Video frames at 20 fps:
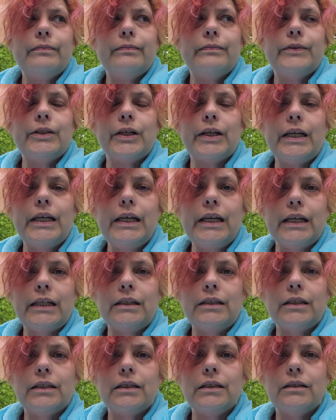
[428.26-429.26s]
They're
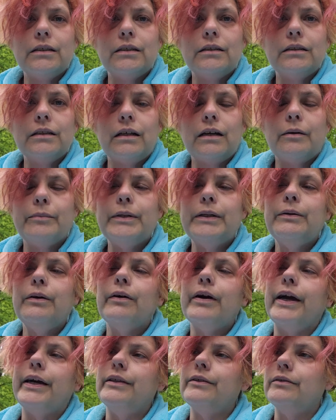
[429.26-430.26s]
kids. I mean,
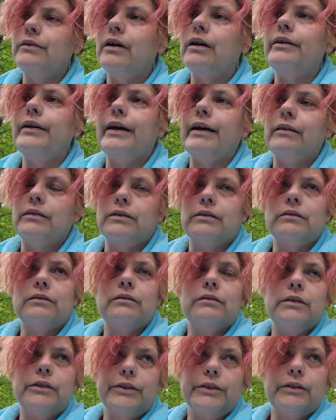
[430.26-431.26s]
okay, they're not now.
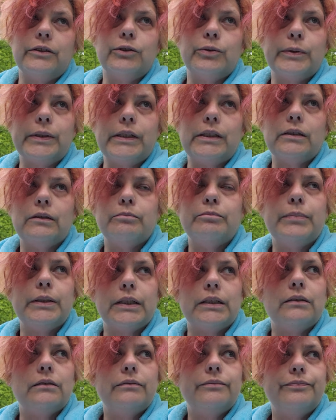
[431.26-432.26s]
They're in their 20s, but
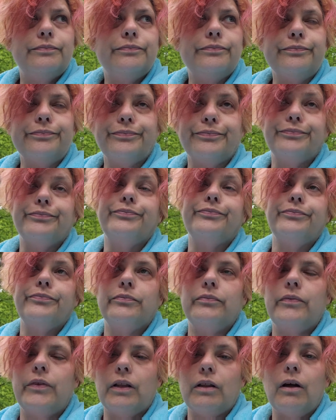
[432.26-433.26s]

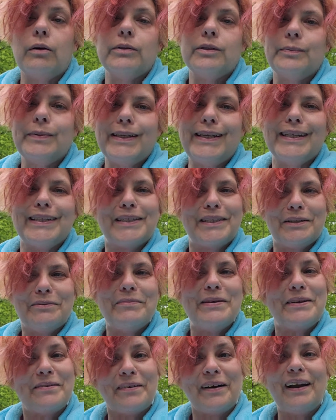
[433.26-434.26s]
they'll always be kids to
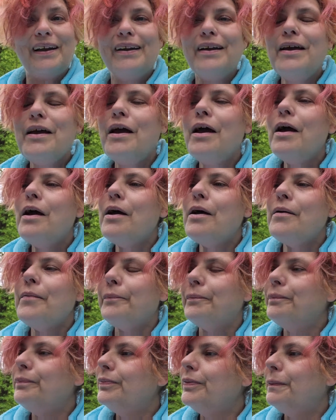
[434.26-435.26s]
me, right?
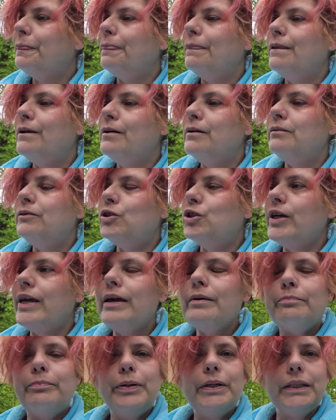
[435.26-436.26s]
But you
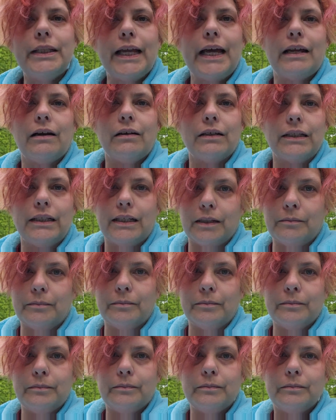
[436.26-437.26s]
can't put that on them.
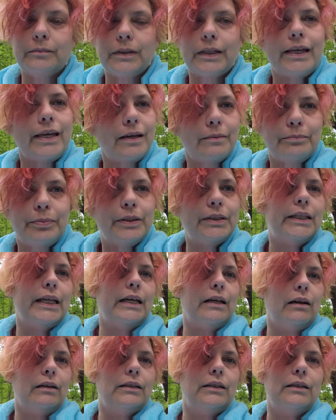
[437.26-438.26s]
You can't put
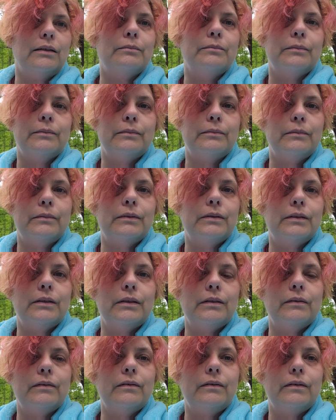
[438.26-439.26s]
that on them.
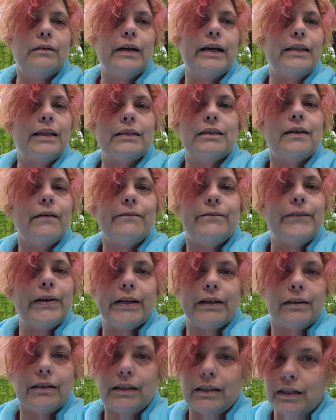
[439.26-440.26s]
Okay, that's not
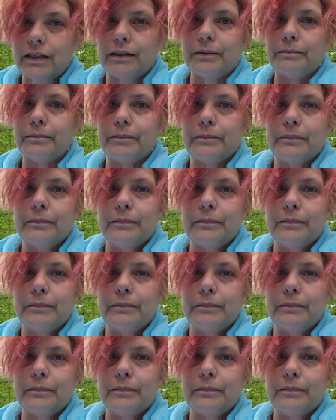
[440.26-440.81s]
fair to them.